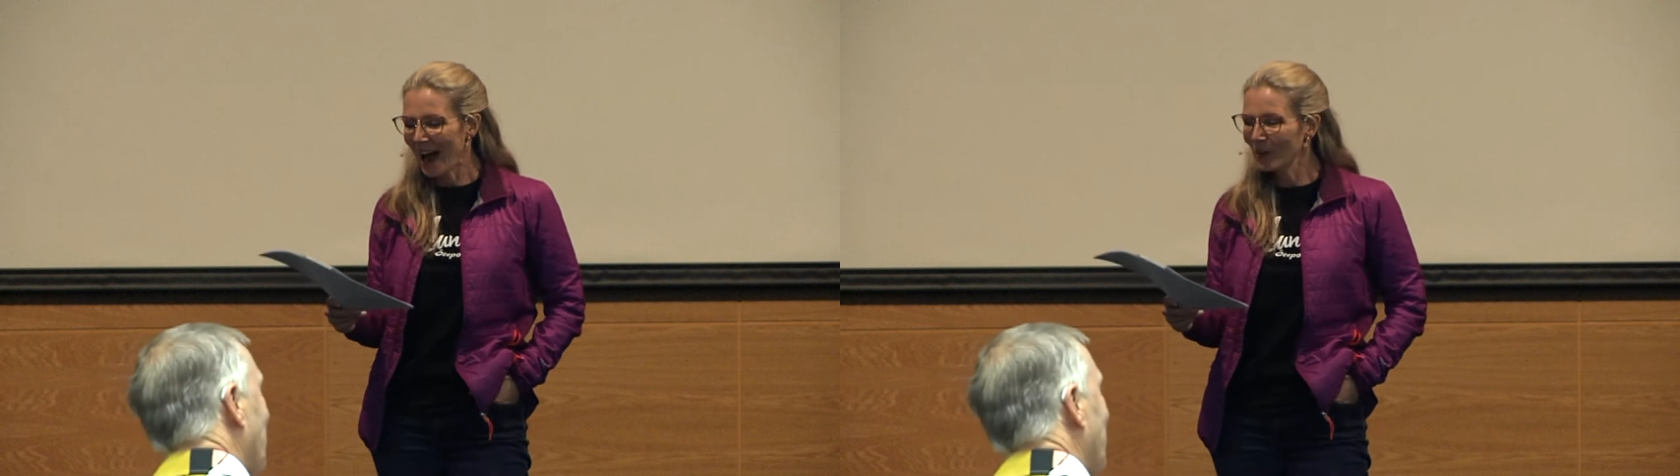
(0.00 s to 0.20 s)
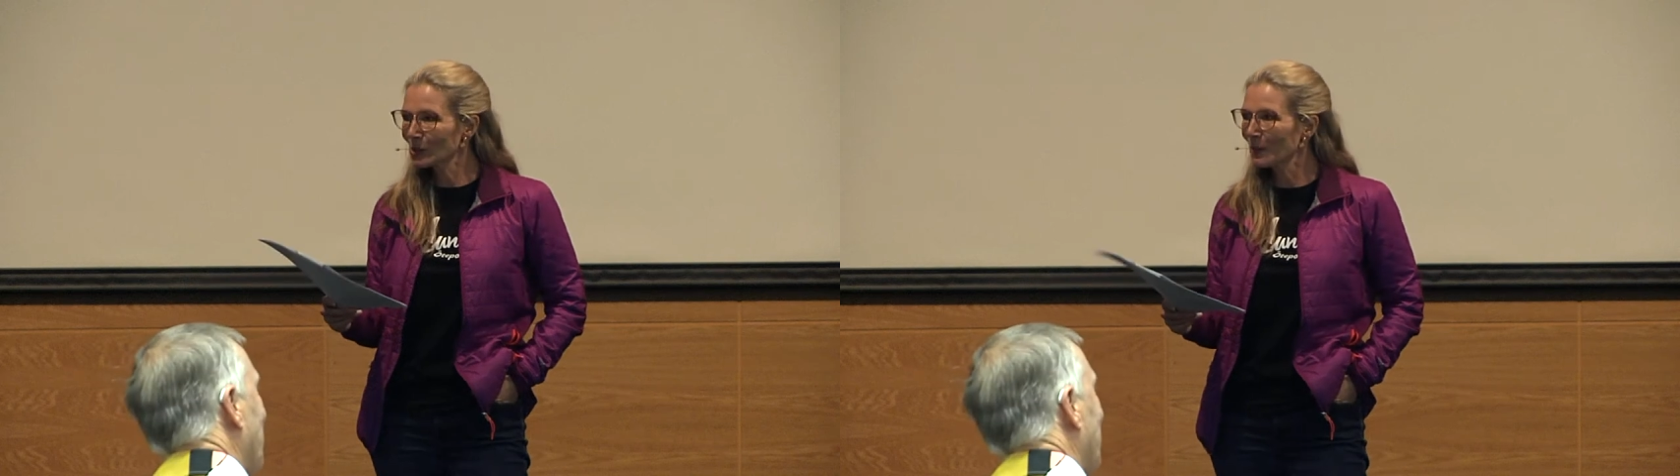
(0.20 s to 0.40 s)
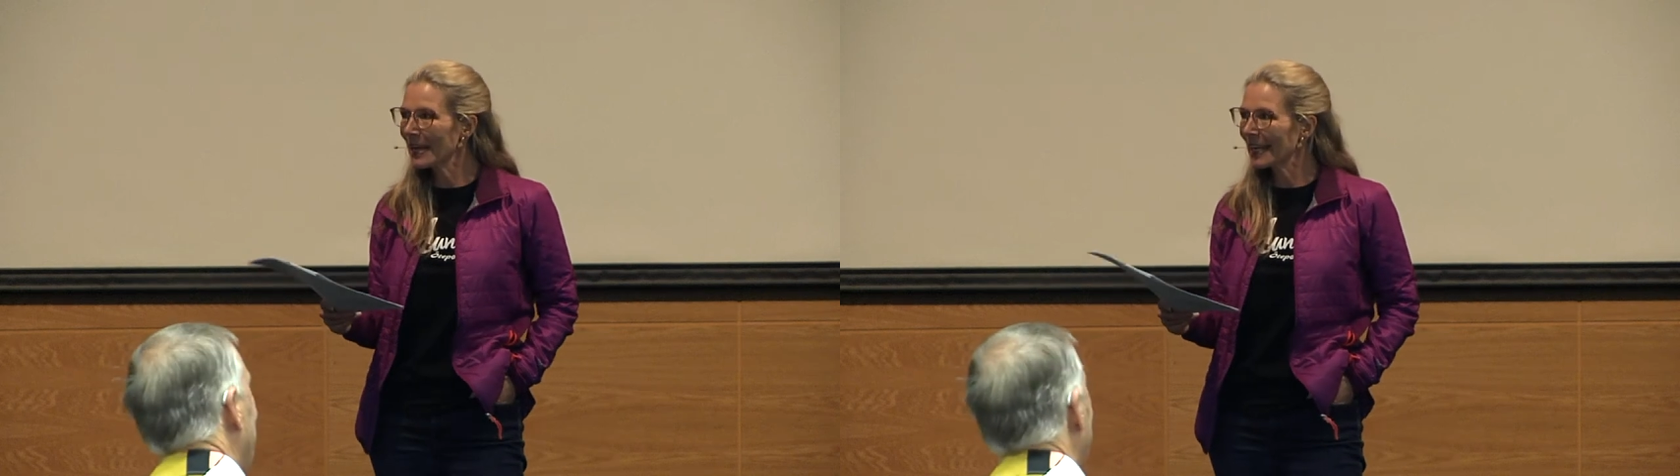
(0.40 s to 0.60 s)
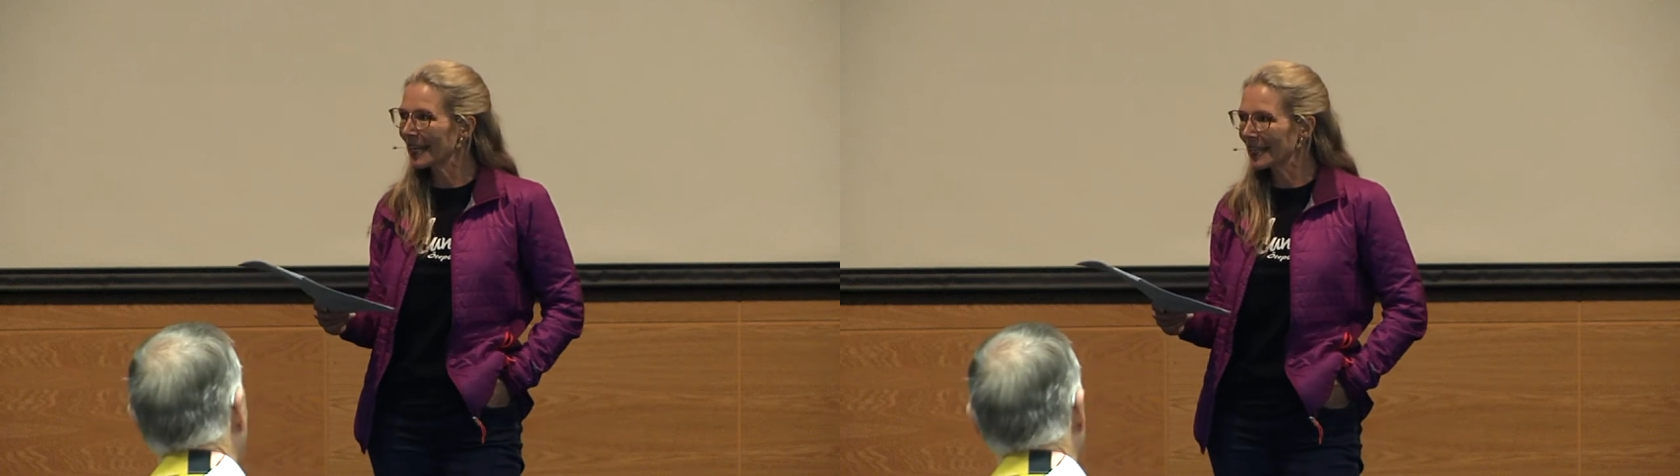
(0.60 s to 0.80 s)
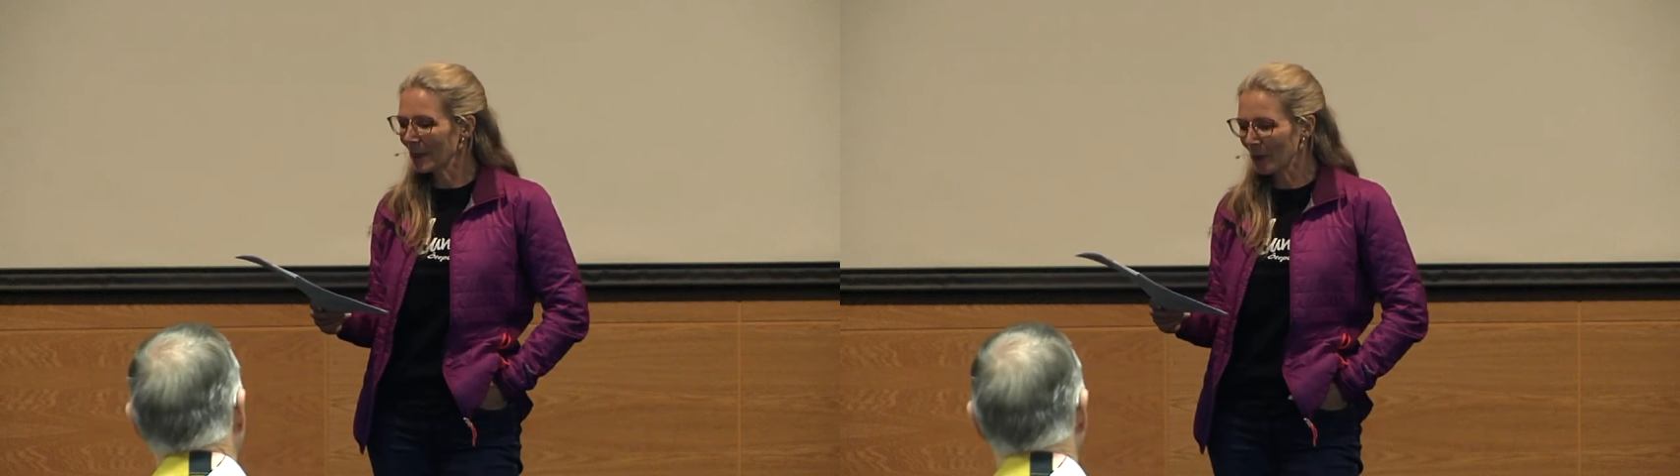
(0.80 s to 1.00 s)
Now,
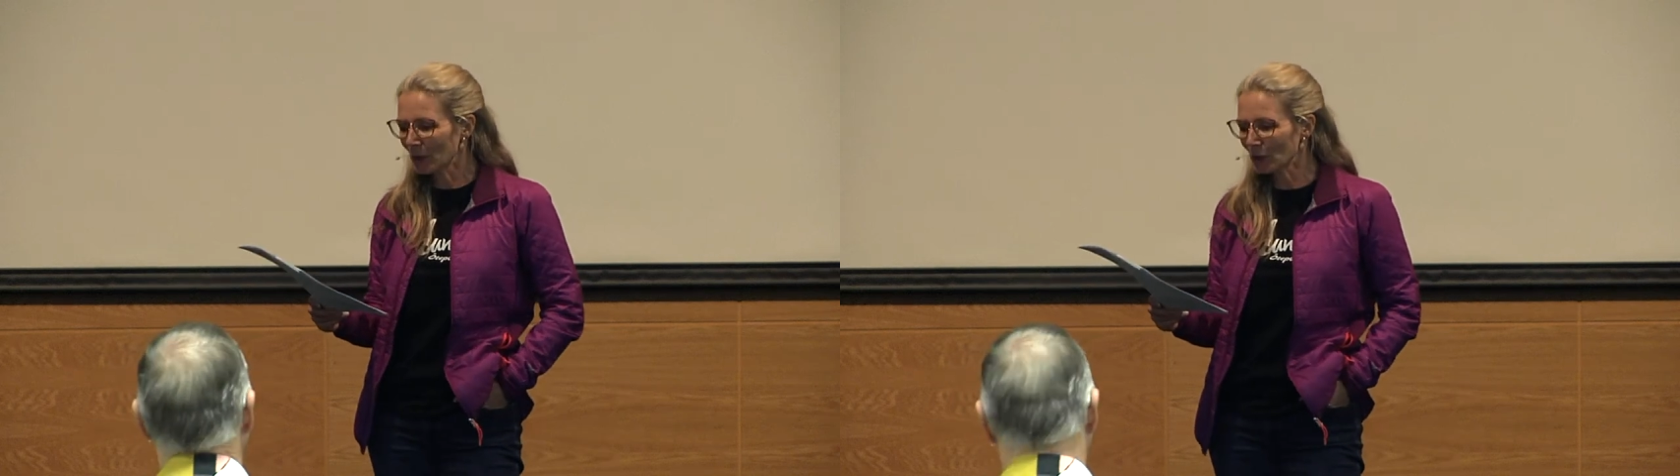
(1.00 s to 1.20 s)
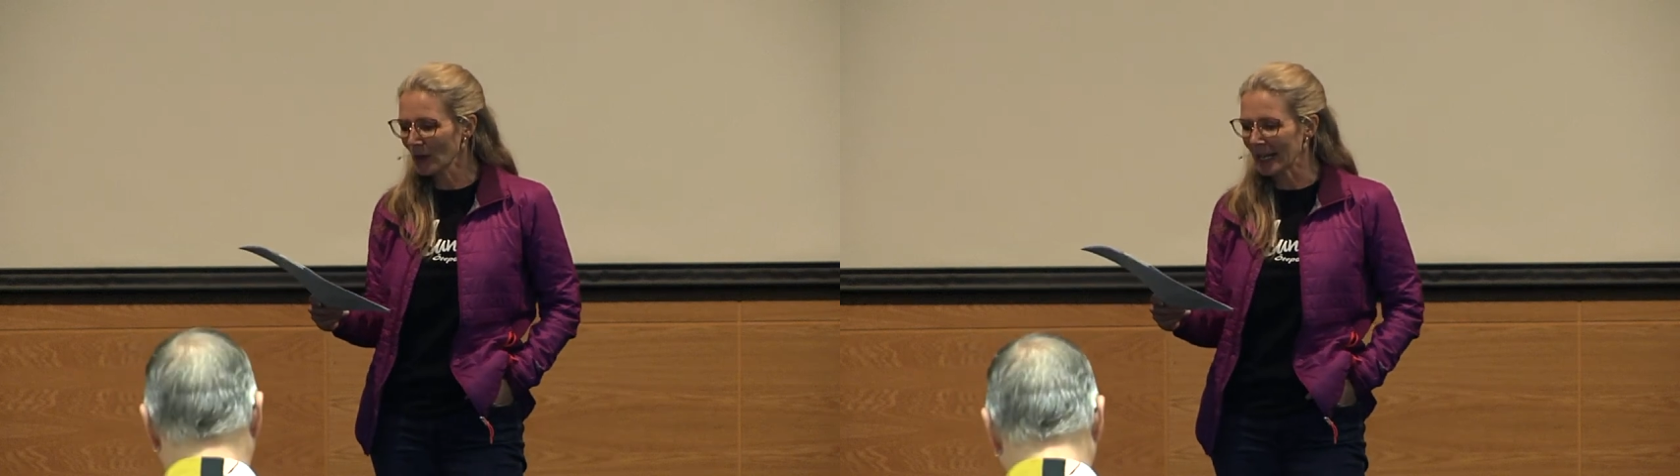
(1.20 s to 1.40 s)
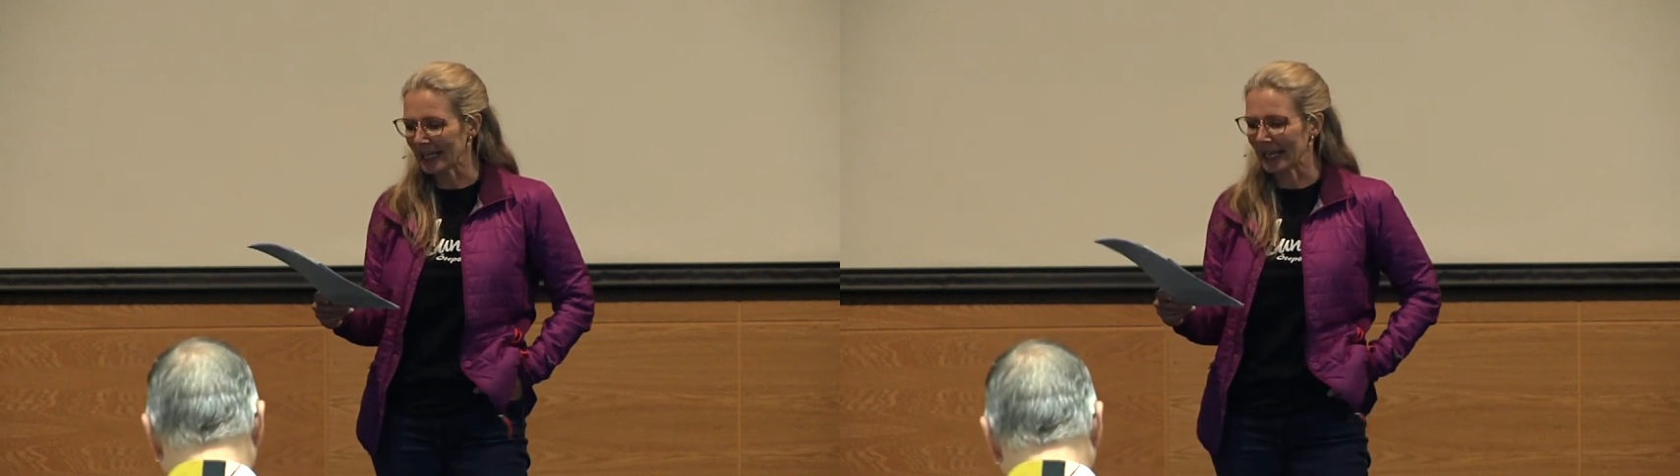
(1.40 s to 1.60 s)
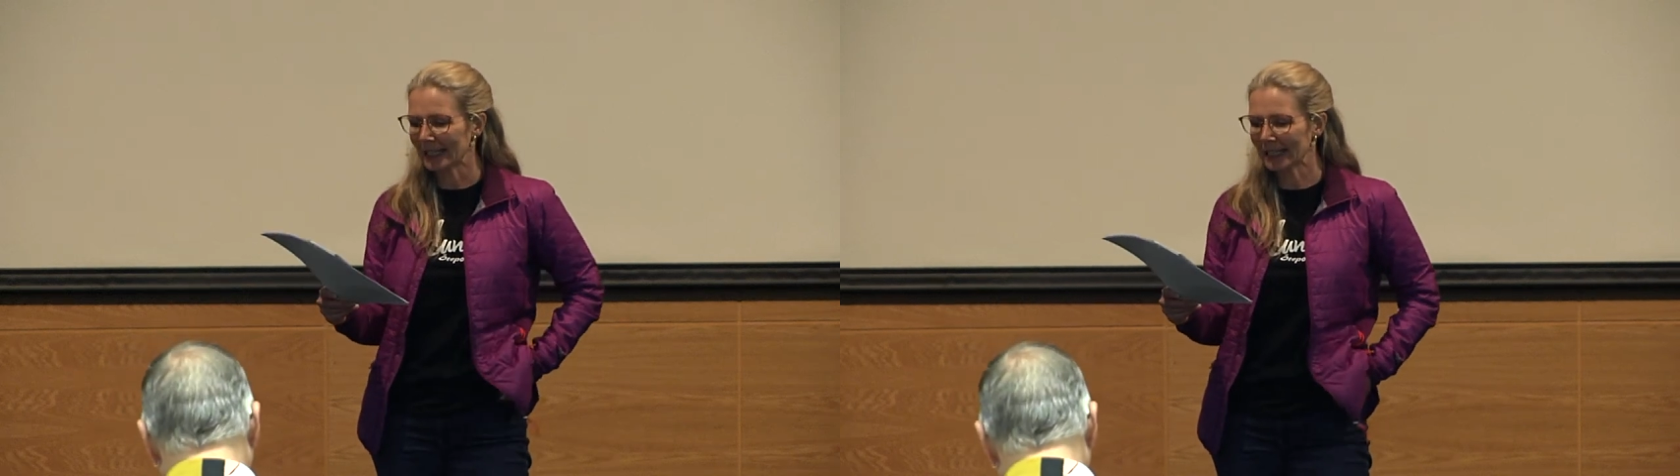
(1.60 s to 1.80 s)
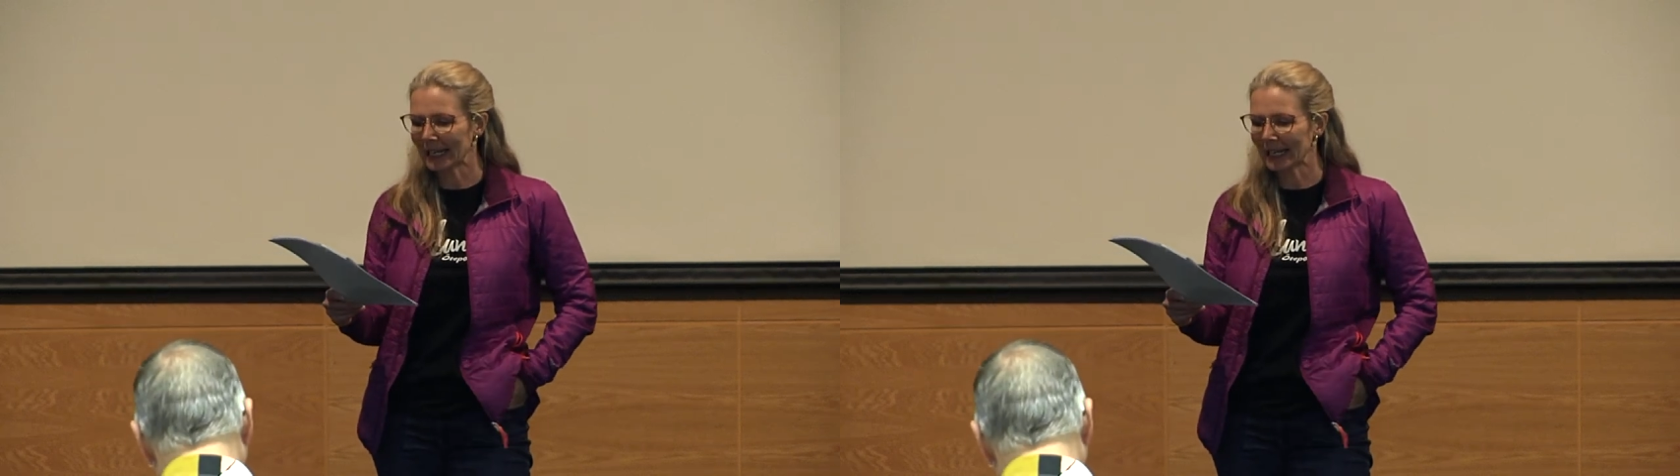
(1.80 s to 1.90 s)
speaker number three,